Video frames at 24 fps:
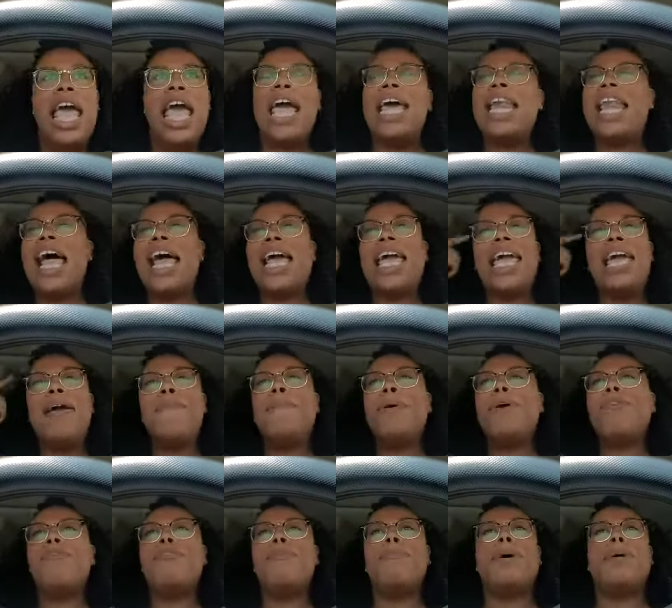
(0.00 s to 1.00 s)
And I can't
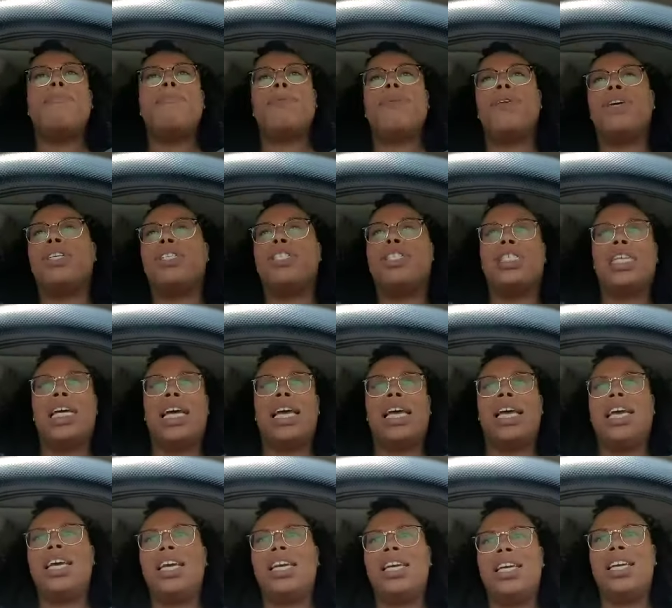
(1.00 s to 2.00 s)
be remembering
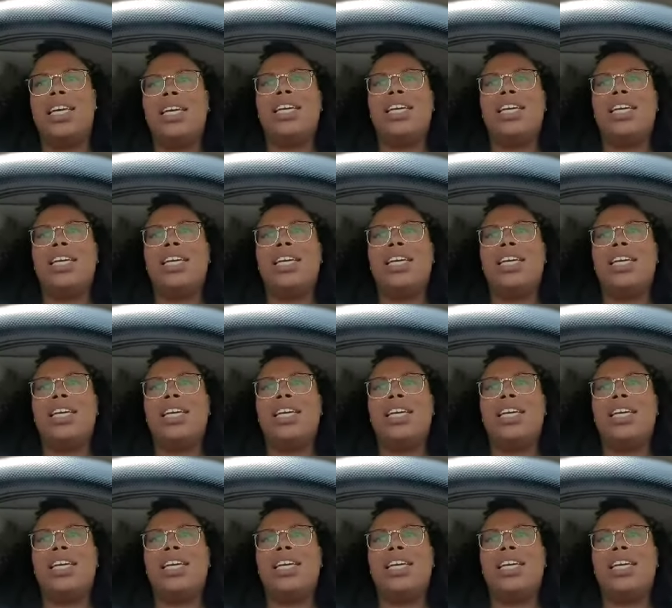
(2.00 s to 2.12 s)
shit.